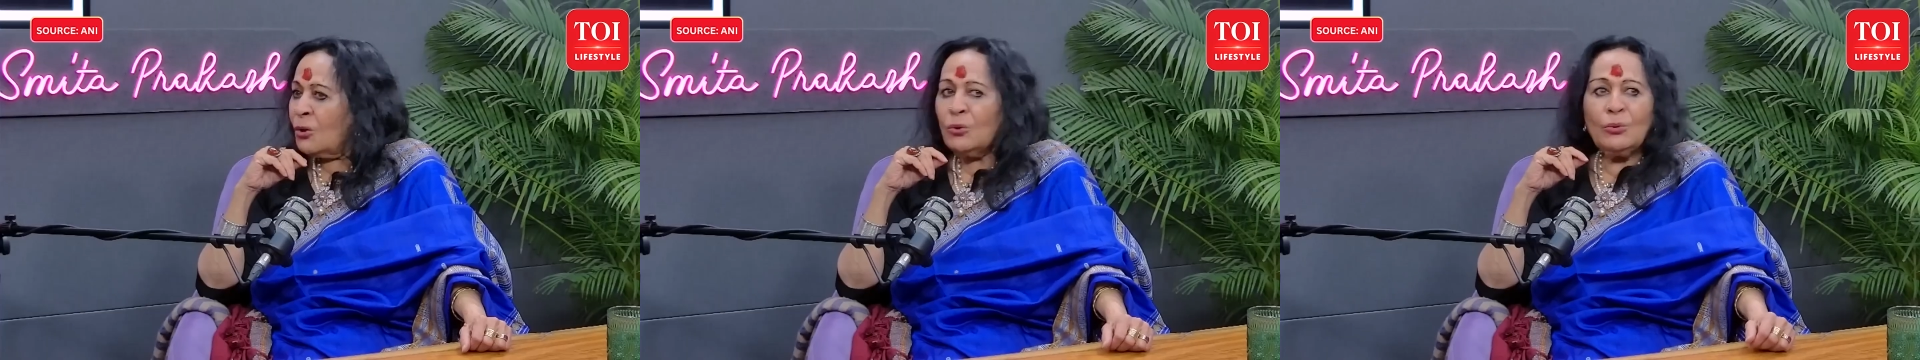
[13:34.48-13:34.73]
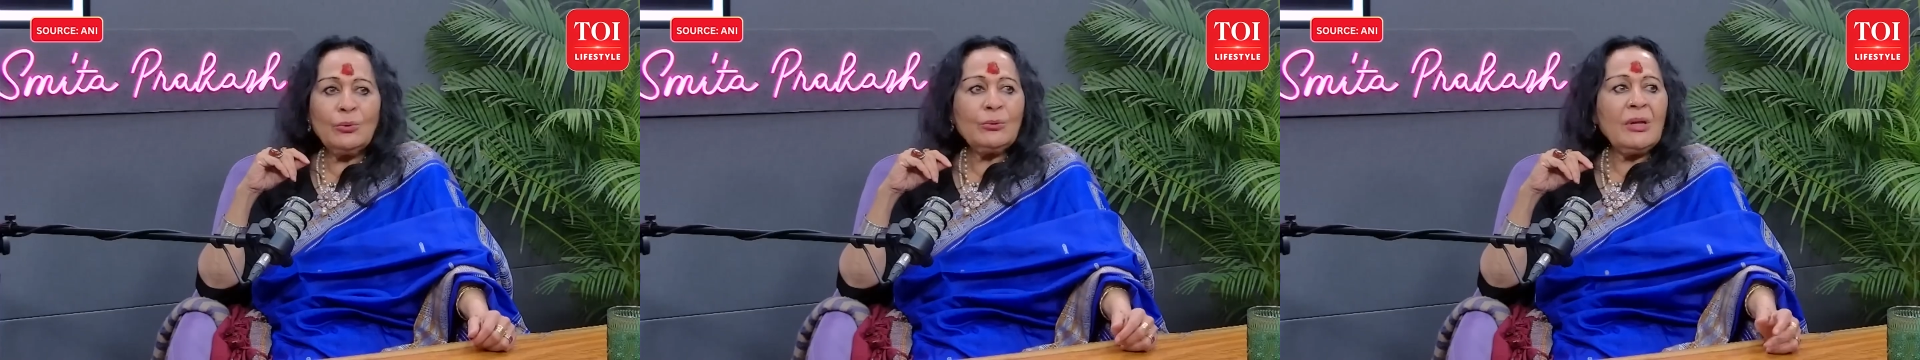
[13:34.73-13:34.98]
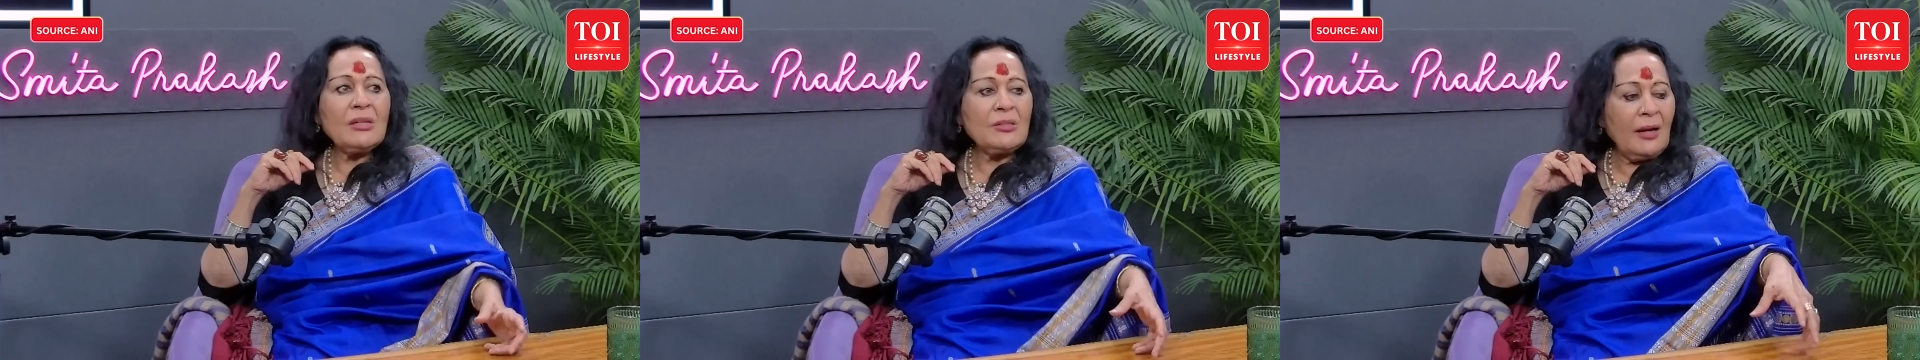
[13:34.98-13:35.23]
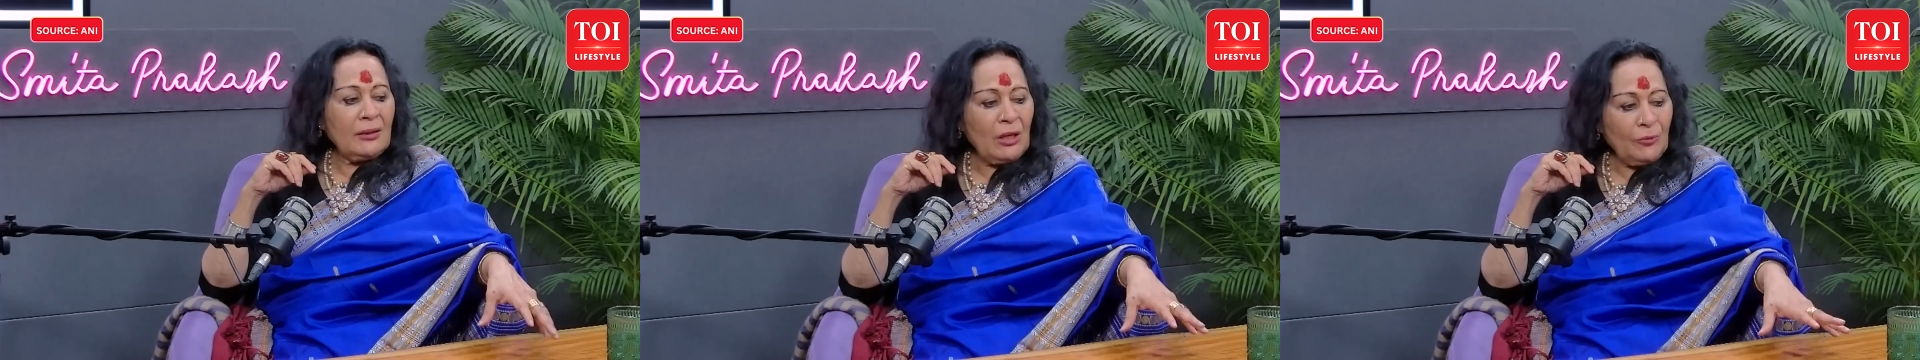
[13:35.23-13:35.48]
No, that's
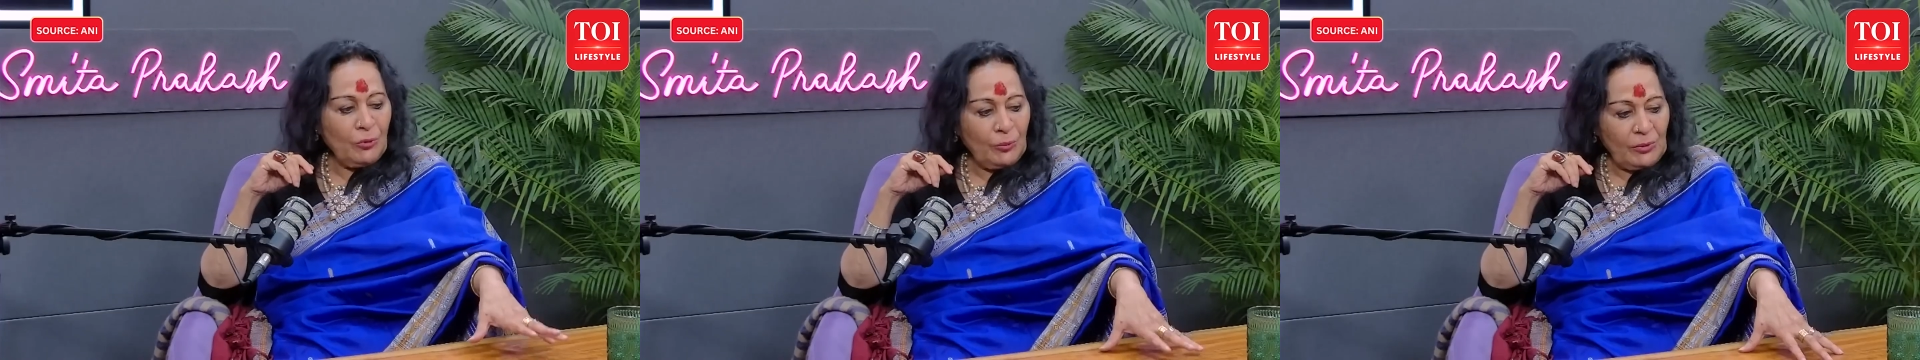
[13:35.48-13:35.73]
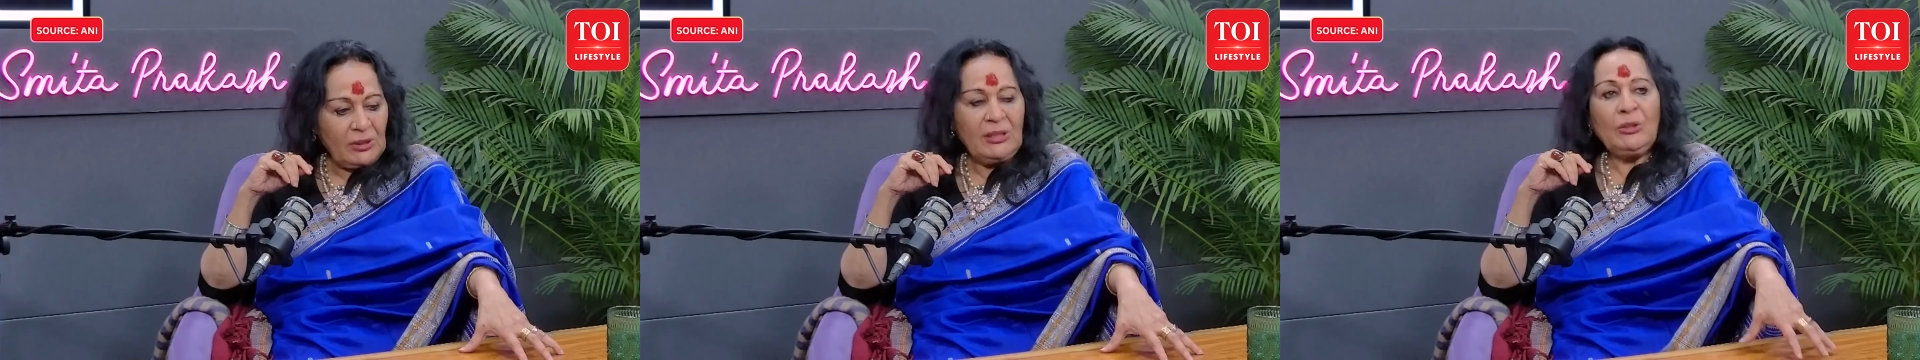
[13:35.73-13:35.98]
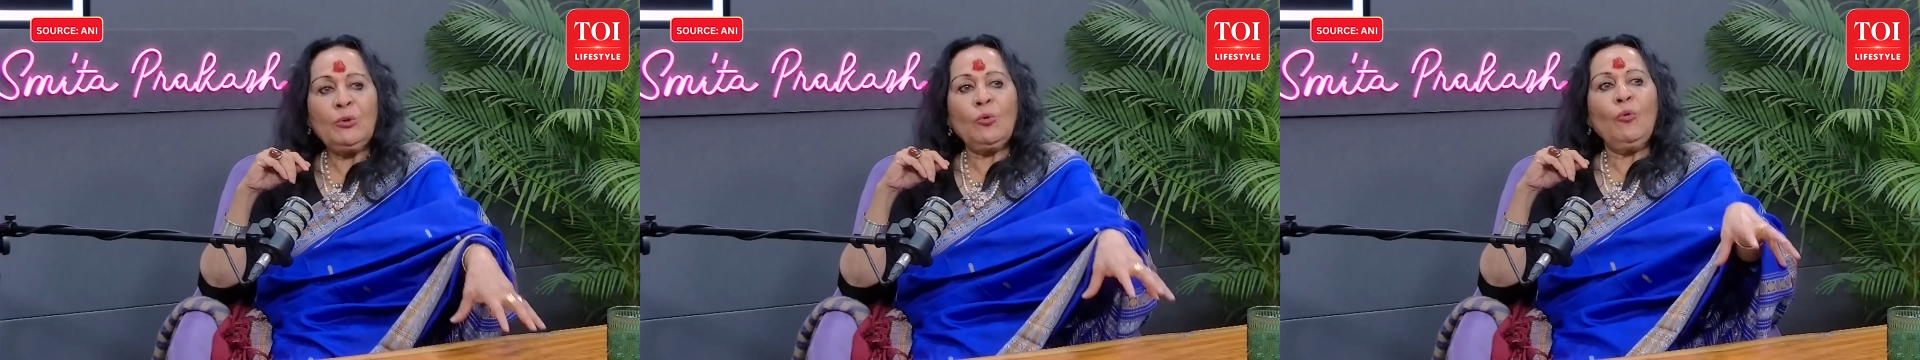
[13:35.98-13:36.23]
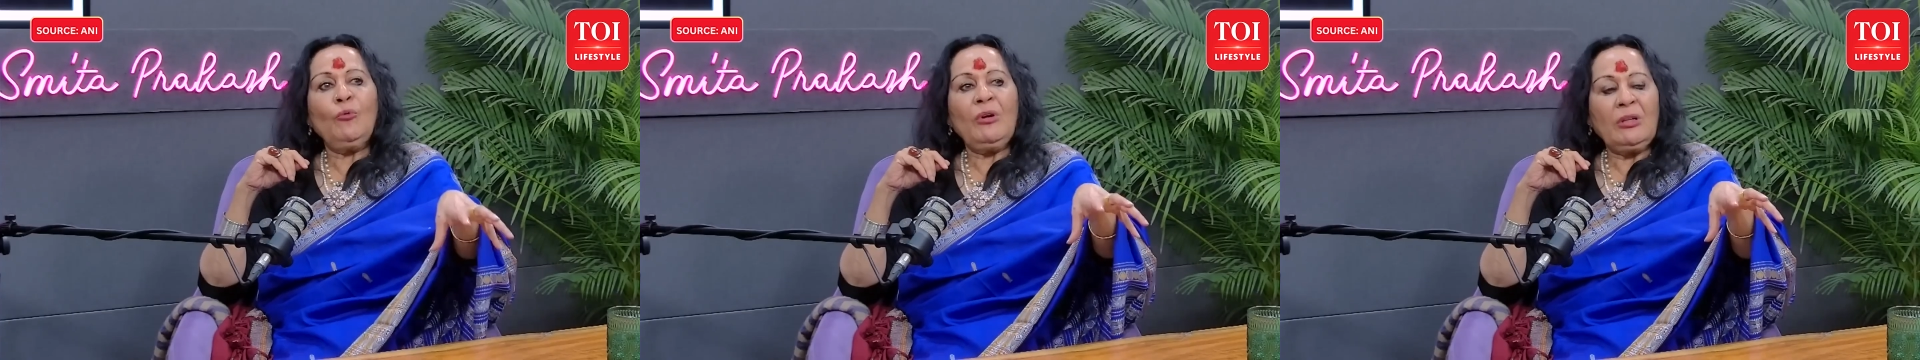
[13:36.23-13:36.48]
Radha from the Geeta
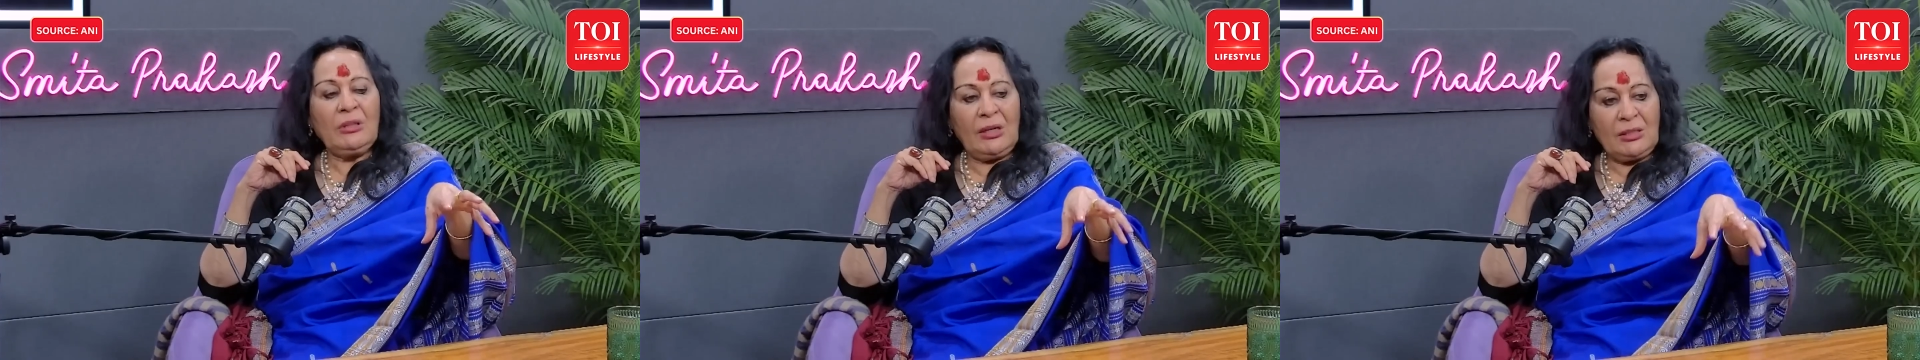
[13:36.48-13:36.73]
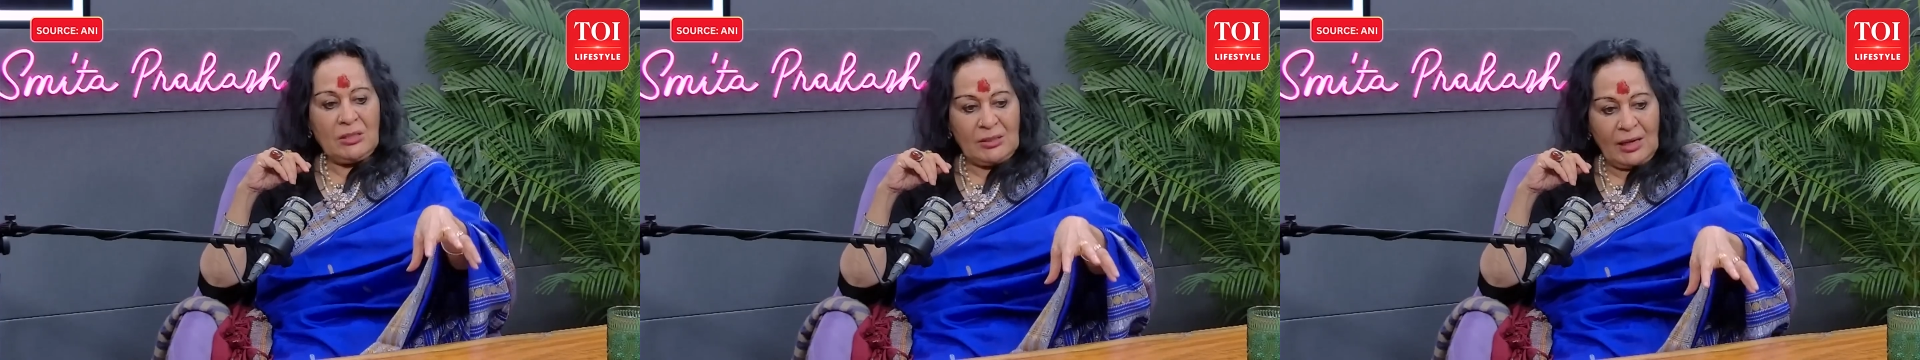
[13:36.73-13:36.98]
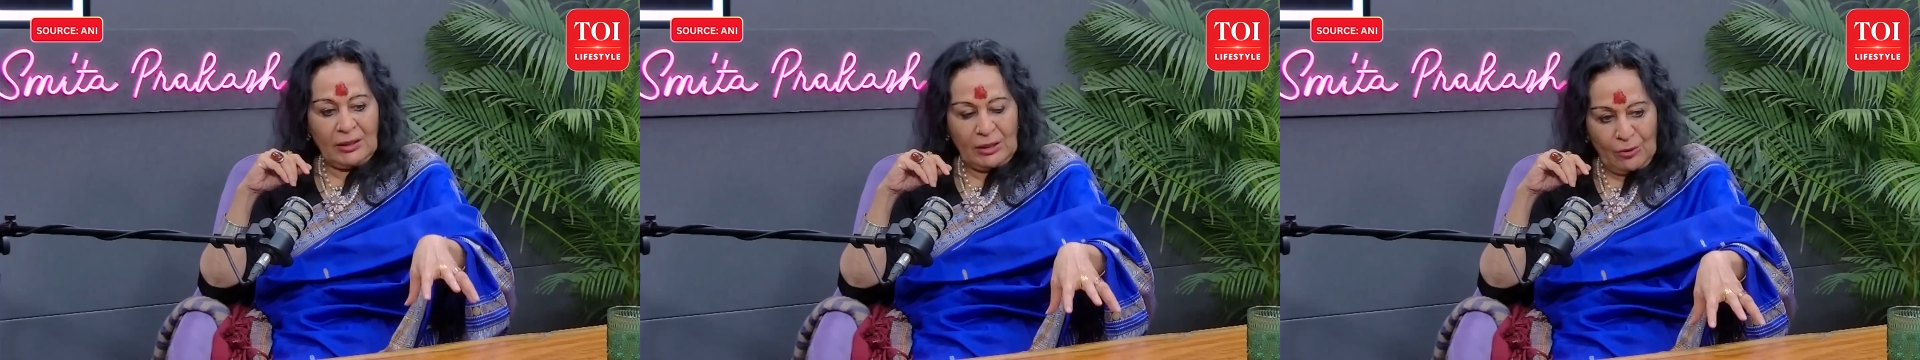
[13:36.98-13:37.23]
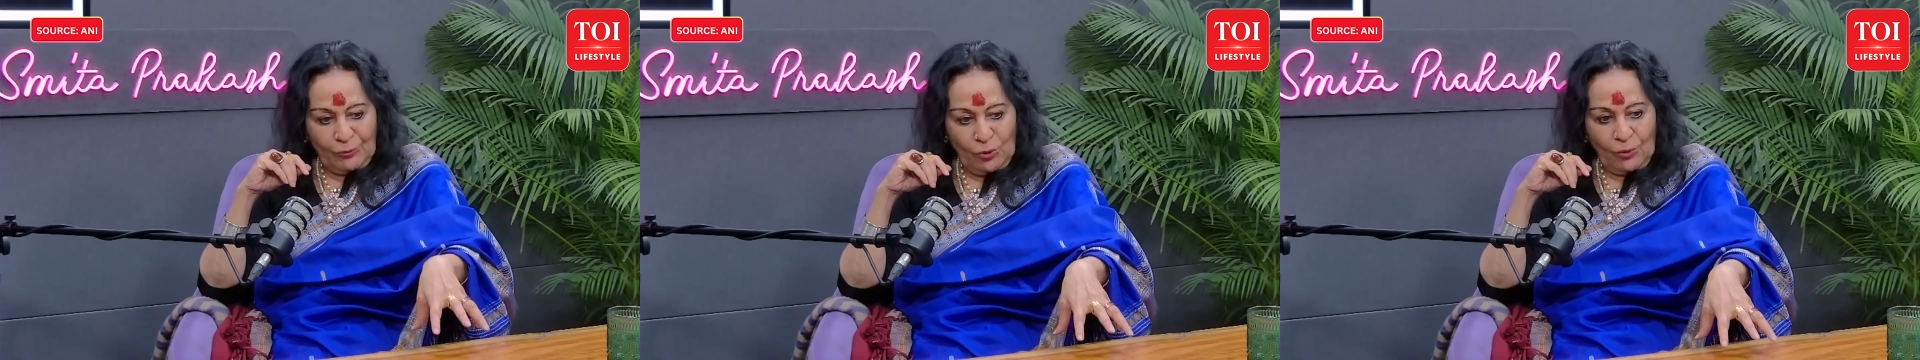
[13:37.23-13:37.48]
Govind. That is
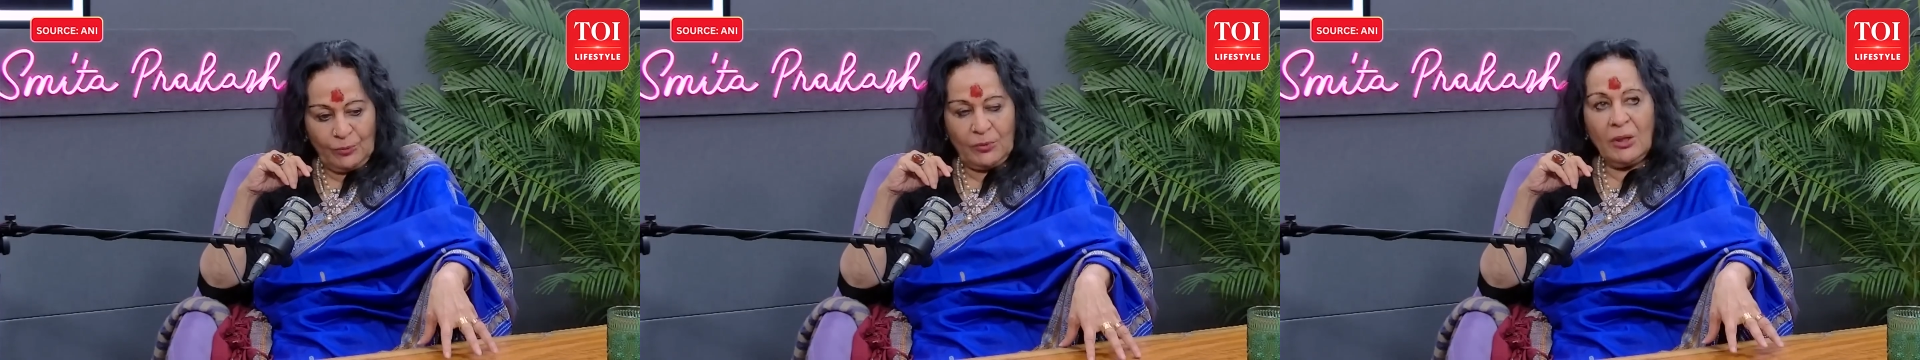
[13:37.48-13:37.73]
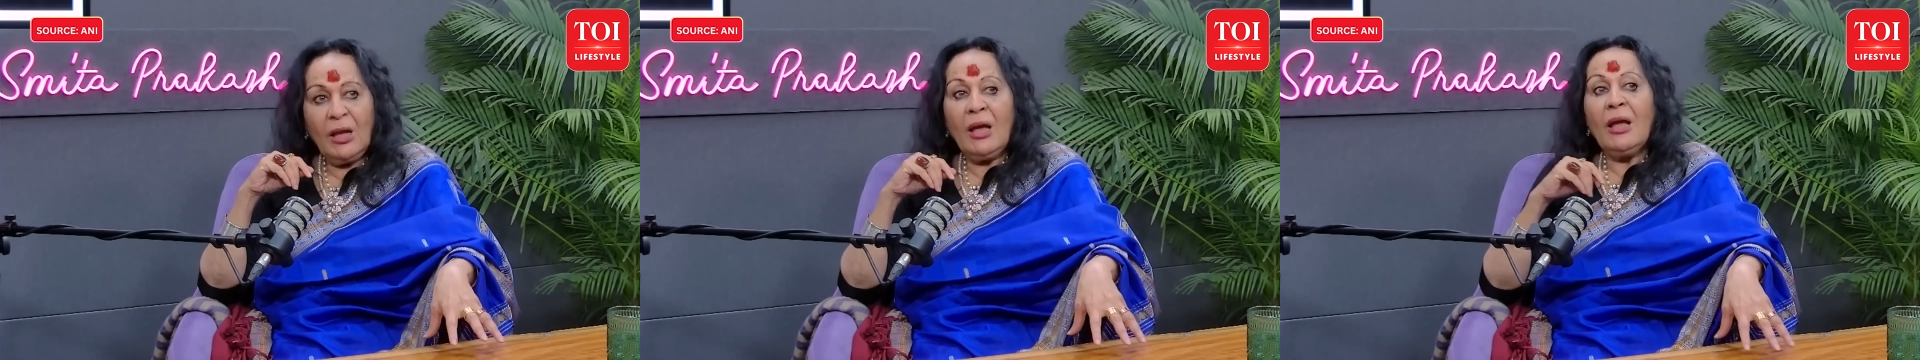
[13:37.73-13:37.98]
Radha from...